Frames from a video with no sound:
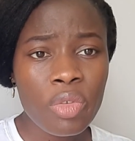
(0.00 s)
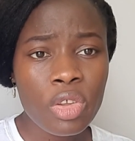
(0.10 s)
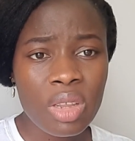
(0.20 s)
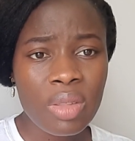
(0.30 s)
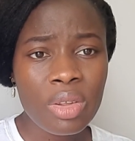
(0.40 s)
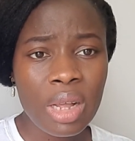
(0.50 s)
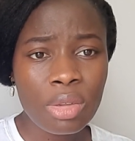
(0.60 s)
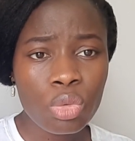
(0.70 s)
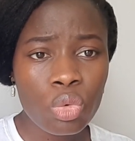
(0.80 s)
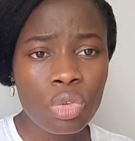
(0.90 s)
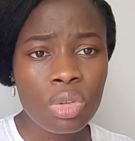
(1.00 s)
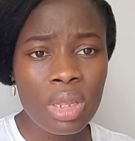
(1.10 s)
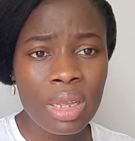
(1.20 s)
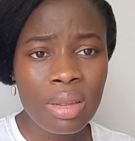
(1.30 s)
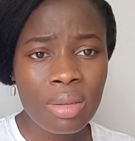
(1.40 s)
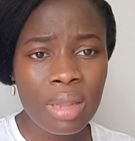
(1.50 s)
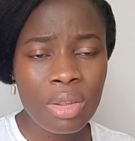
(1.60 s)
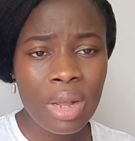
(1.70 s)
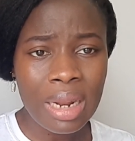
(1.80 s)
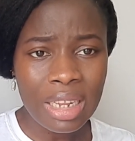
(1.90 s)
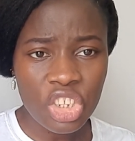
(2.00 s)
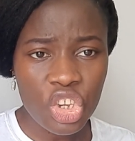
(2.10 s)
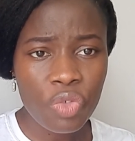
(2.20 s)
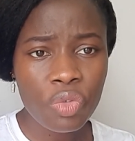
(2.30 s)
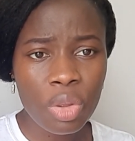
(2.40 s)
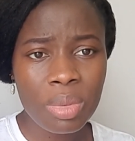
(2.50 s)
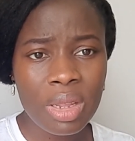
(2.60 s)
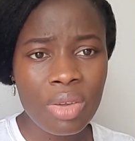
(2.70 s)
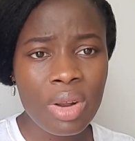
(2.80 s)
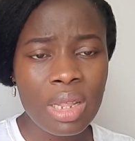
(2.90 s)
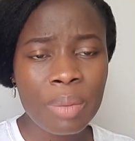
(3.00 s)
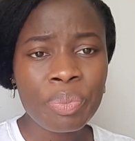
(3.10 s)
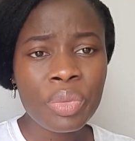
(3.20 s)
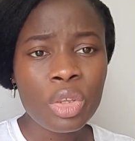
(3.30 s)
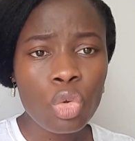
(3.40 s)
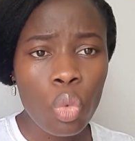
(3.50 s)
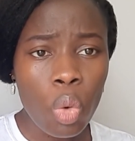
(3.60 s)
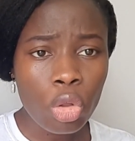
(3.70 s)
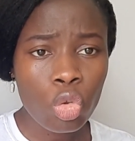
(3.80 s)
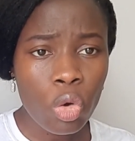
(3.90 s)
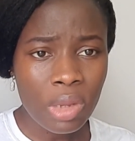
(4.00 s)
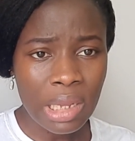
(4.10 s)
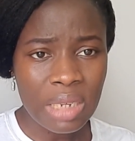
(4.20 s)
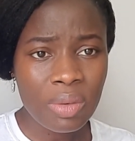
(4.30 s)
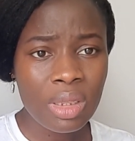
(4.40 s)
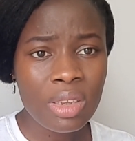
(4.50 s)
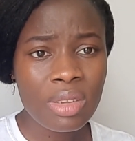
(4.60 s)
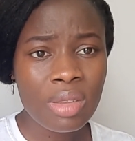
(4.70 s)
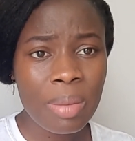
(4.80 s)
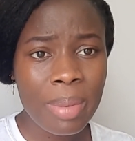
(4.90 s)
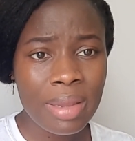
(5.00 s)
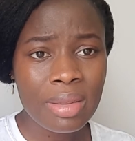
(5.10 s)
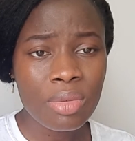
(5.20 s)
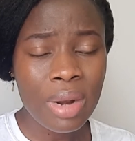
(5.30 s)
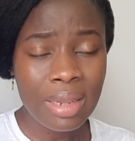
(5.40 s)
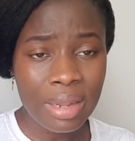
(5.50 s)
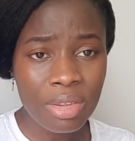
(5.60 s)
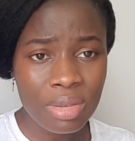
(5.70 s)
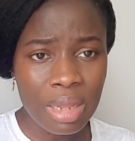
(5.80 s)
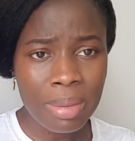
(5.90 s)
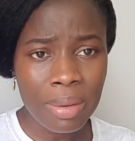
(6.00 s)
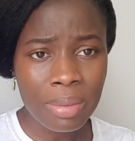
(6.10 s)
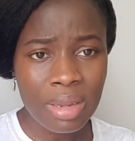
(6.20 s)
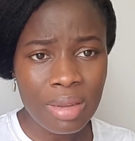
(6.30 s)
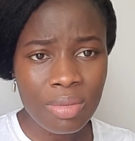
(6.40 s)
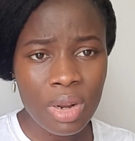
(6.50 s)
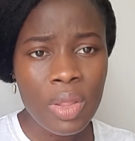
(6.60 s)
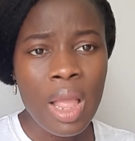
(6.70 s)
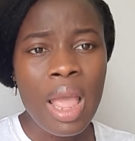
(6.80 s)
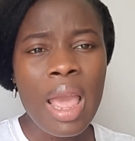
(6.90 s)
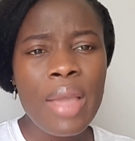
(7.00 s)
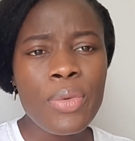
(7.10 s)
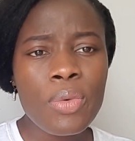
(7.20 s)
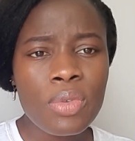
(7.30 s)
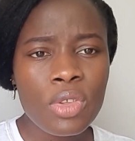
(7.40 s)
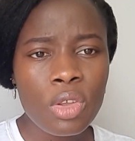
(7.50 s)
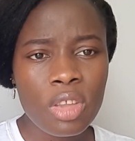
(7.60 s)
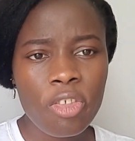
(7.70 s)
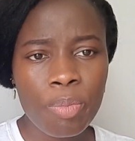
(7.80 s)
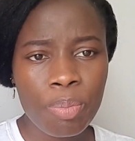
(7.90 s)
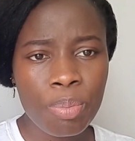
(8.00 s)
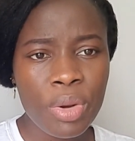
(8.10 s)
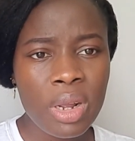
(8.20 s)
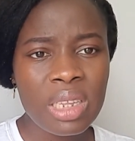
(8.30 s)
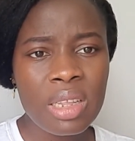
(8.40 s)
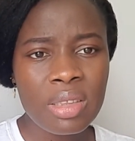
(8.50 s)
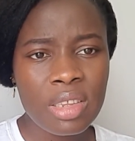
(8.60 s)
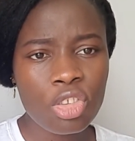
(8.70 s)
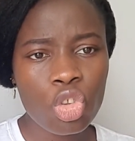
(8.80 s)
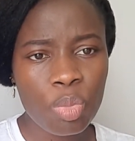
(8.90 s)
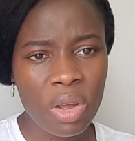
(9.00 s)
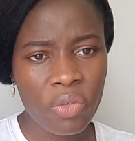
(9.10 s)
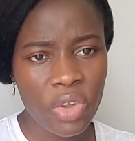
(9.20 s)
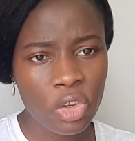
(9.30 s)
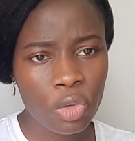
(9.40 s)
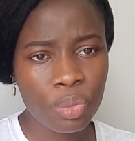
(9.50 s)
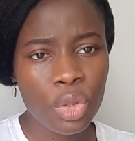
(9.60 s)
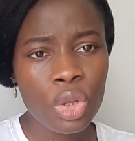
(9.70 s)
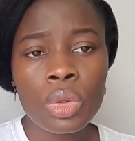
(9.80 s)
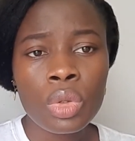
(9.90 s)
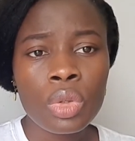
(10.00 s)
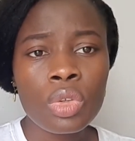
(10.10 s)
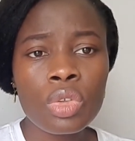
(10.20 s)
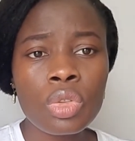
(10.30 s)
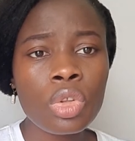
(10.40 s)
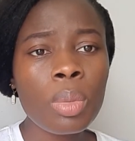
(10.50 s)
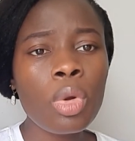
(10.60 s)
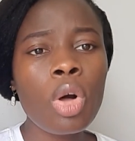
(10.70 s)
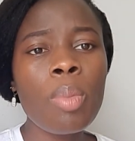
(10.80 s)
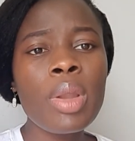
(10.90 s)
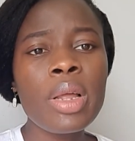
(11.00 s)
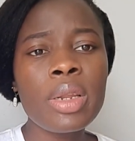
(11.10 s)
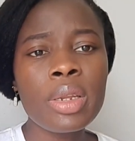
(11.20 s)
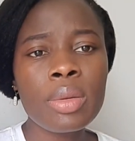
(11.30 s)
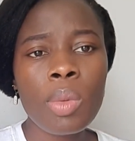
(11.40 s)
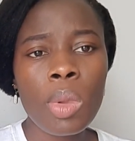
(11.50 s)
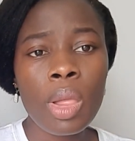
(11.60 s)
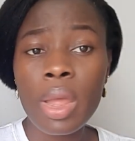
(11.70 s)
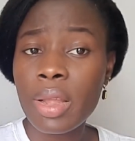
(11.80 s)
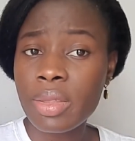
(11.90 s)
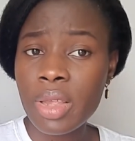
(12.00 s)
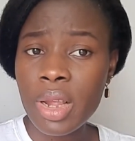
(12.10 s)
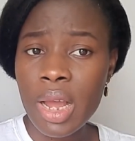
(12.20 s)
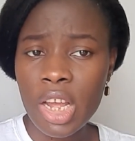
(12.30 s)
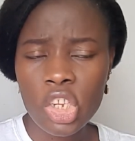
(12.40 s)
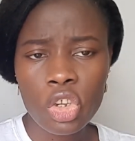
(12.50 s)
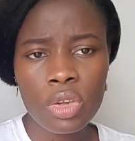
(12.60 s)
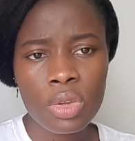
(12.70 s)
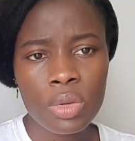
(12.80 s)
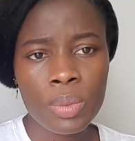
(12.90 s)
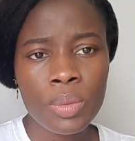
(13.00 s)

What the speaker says: in yourself that you can do it, that you can achieve something greater. You work towards achieving this step by step, write down the step that was necessary, and you see yourself bringing these things to perfection. Stop complaining and take actions.